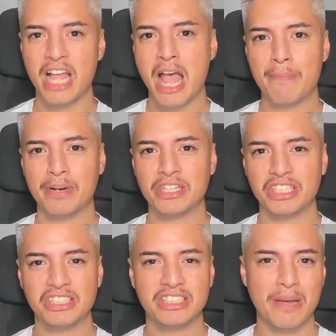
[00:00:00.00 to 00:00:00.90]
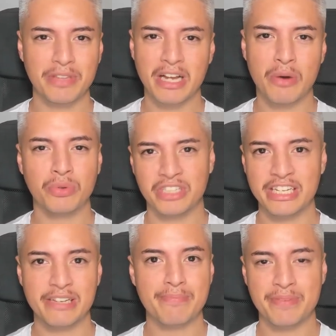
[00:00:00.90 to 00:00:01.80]
but it's just something I would
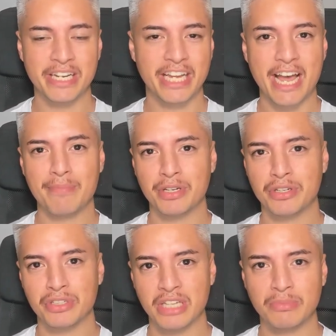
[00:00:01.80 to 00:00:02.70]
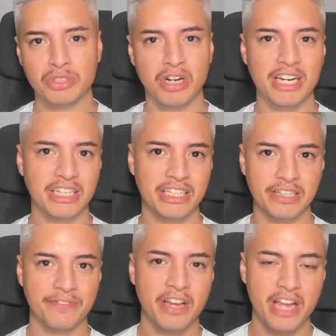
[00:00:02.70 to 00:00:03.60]
nitpick at because I'm trying to give